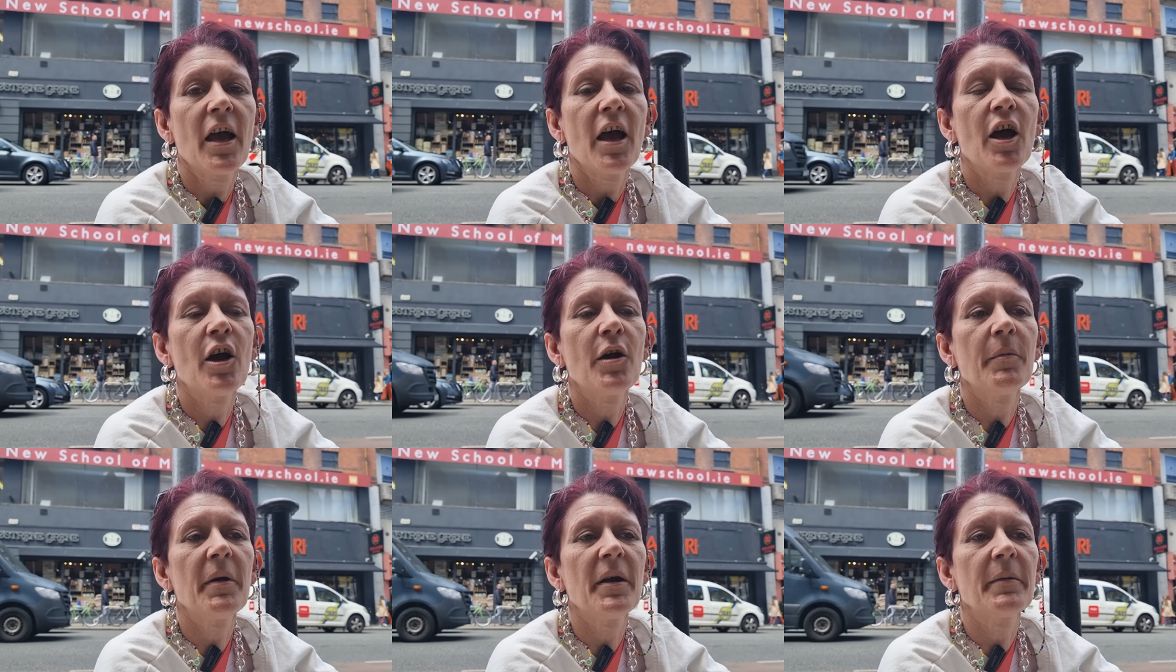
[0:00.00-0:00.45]

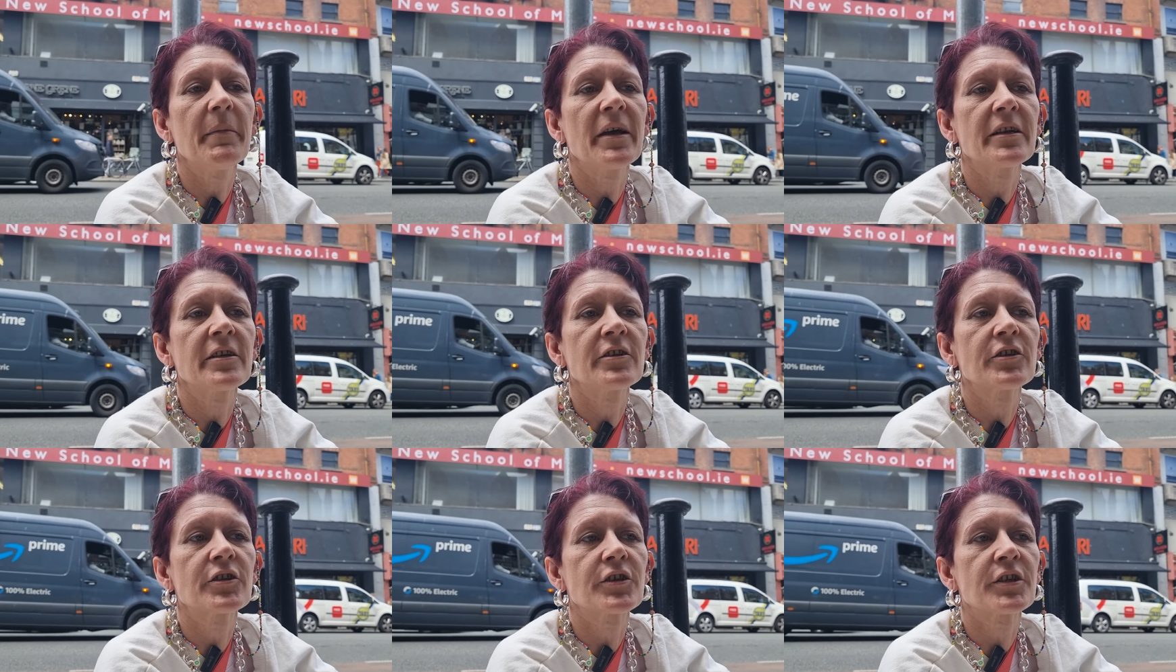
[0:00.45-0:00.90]
How am I
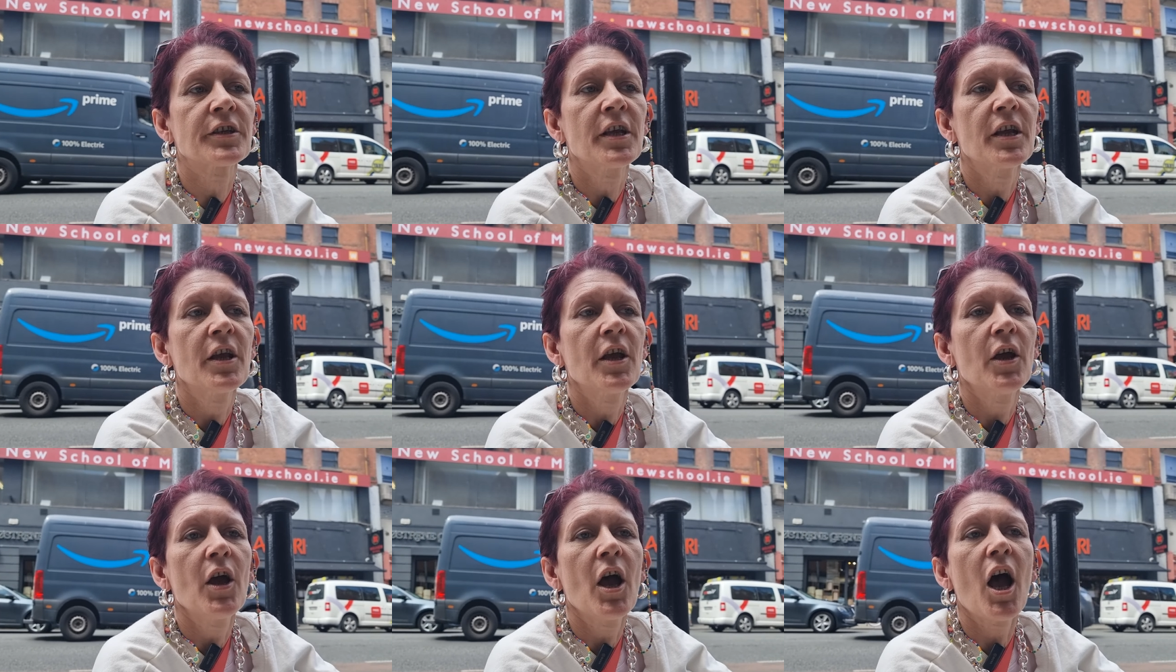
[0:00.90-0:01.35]
managing?
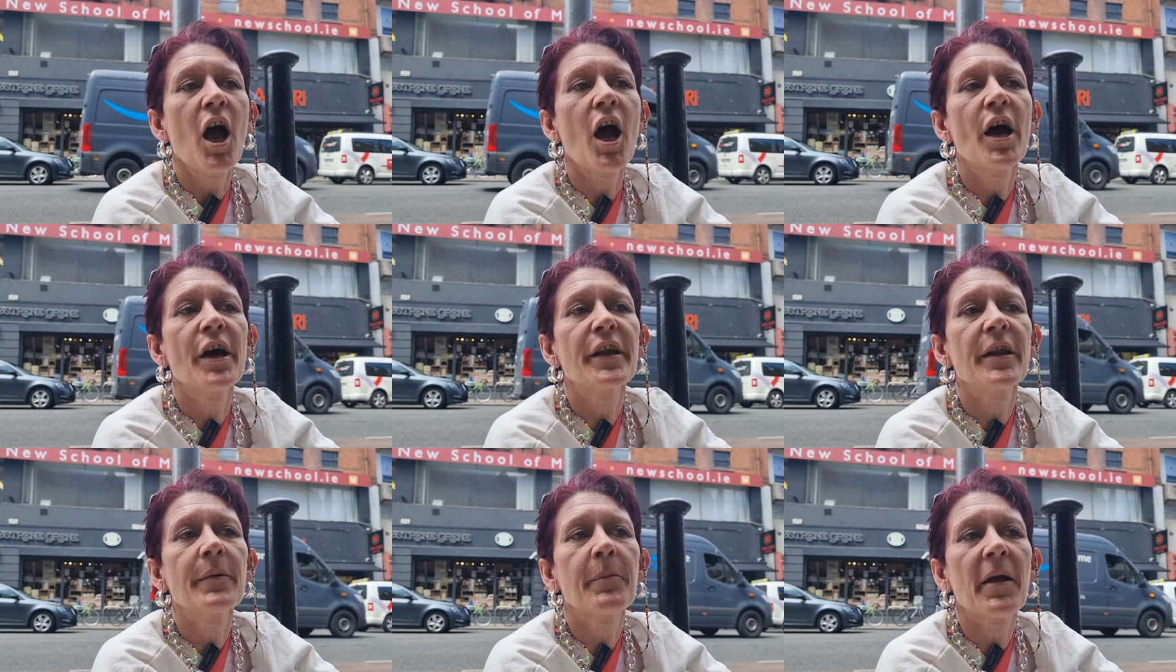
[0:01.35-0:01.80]
Yeah, you,
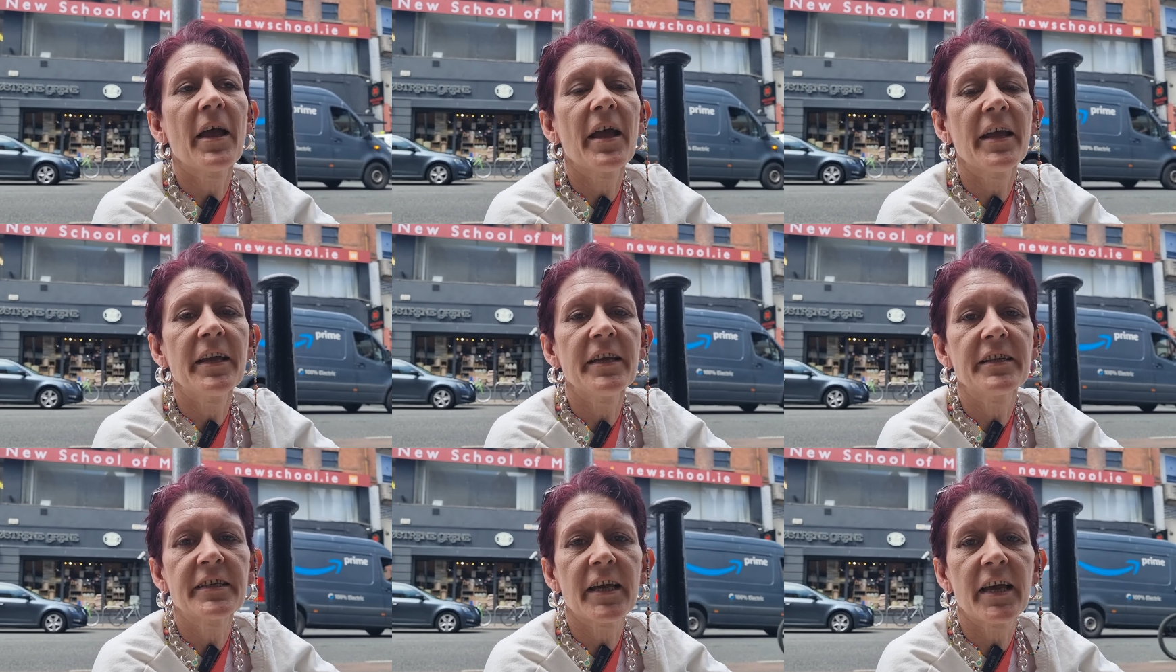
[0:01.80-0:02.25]
on, a
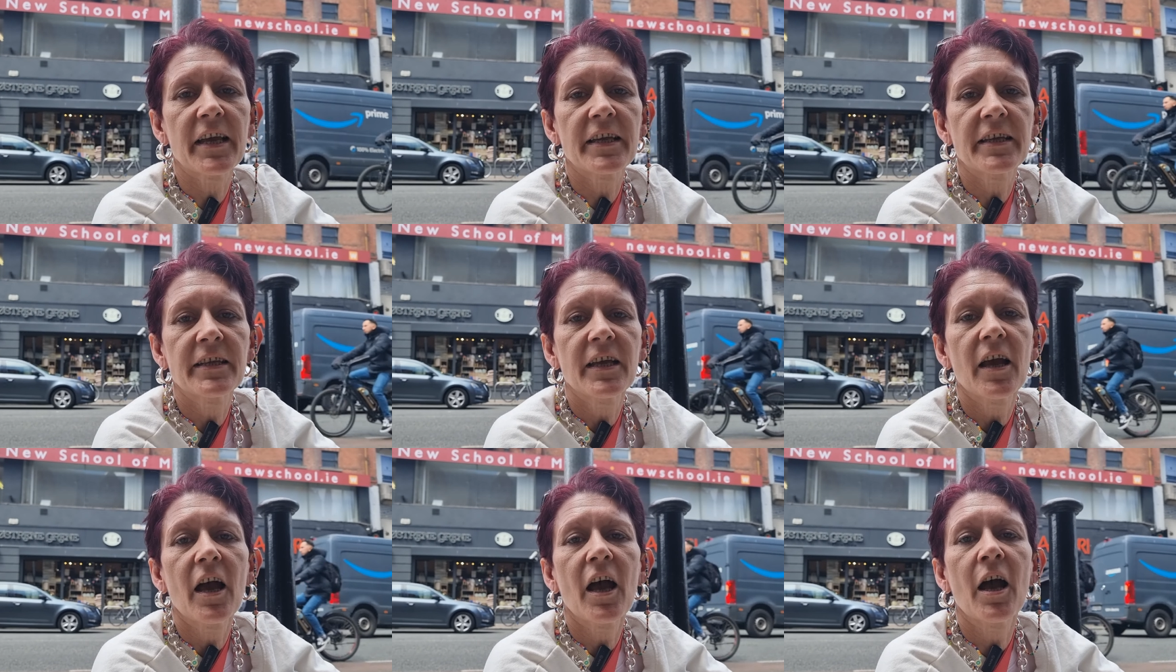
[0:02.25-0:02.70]
payday,
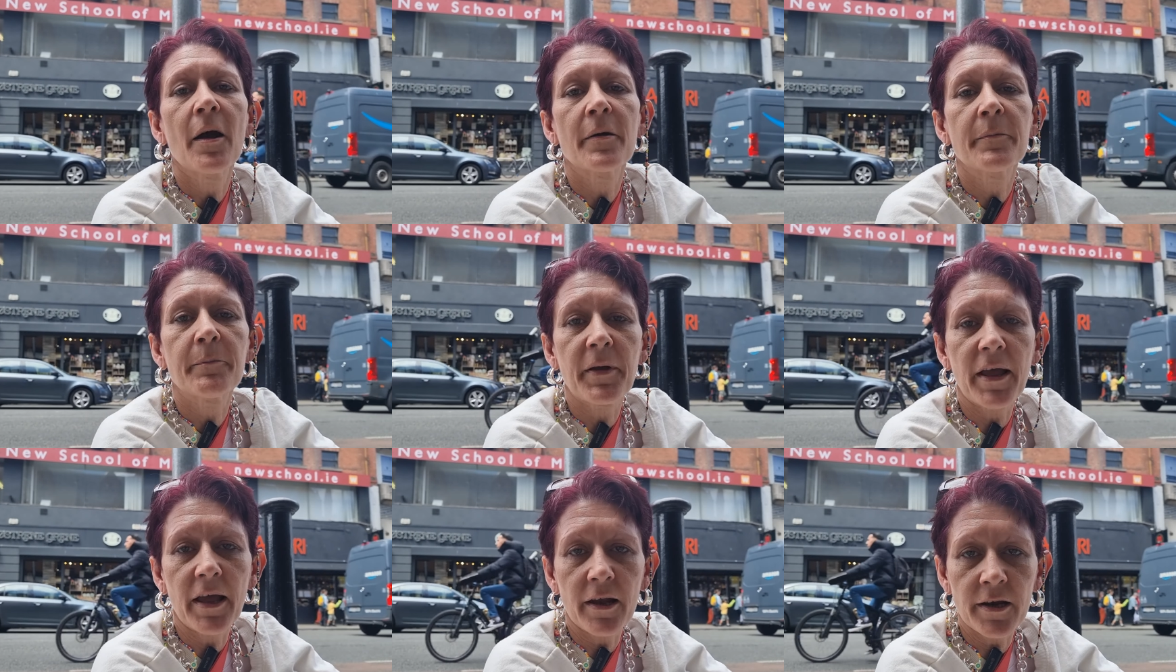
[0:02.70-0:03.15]

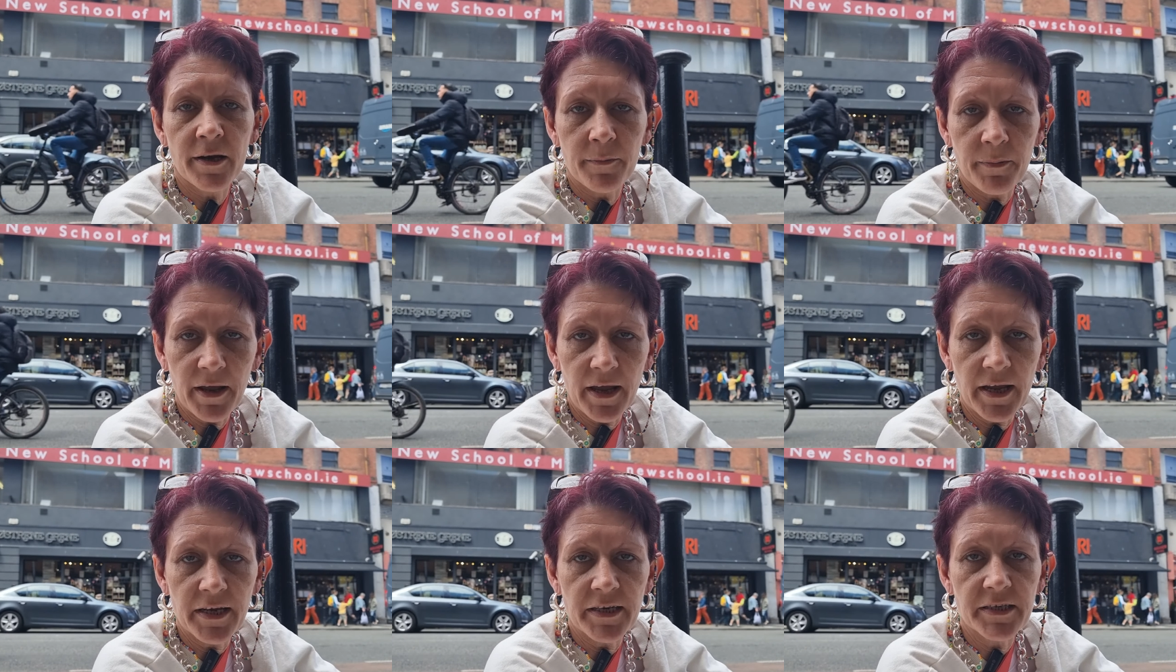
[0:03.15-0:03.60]
on, pay, on a
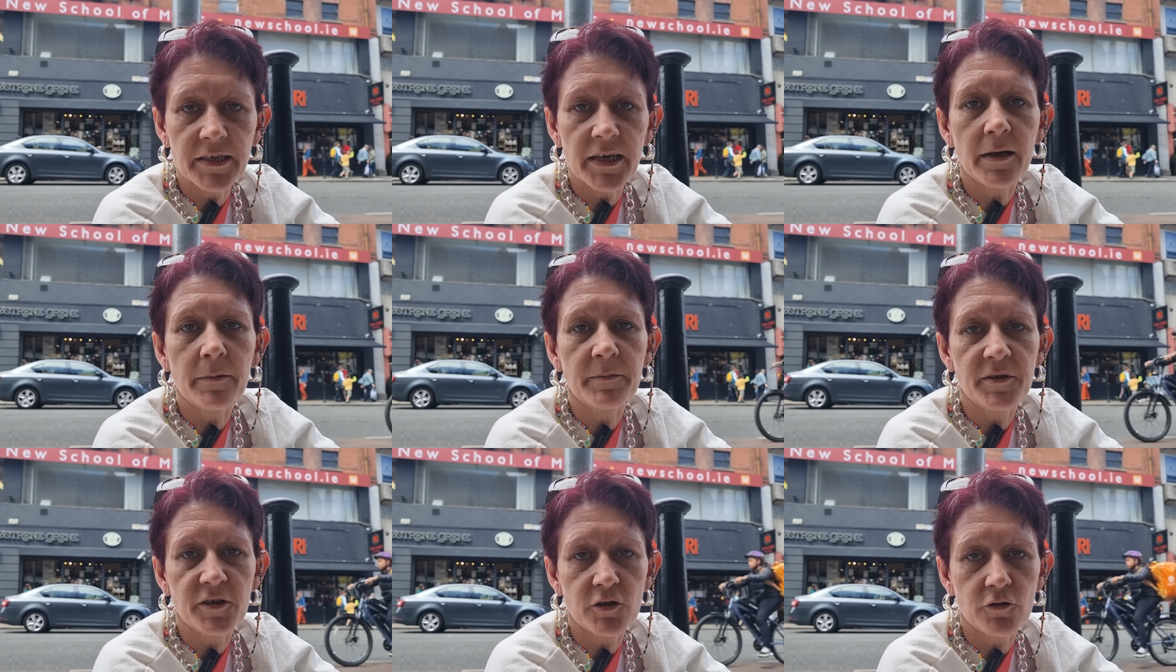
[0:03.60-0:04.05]
payday,
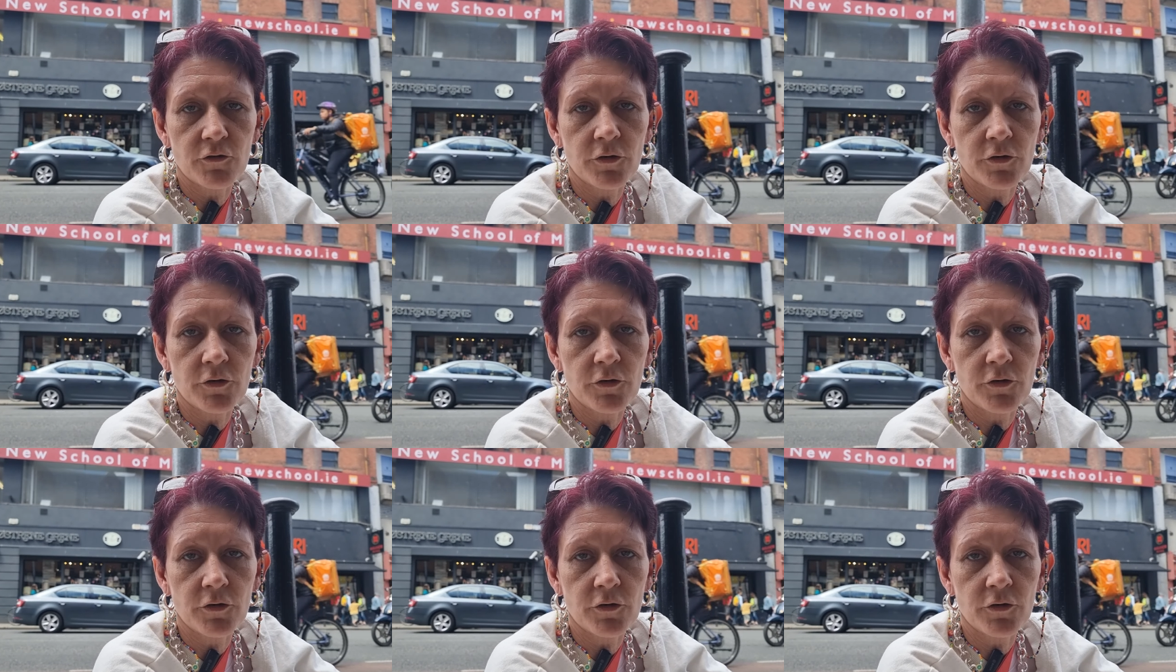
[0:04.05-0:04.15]
I'm yeah.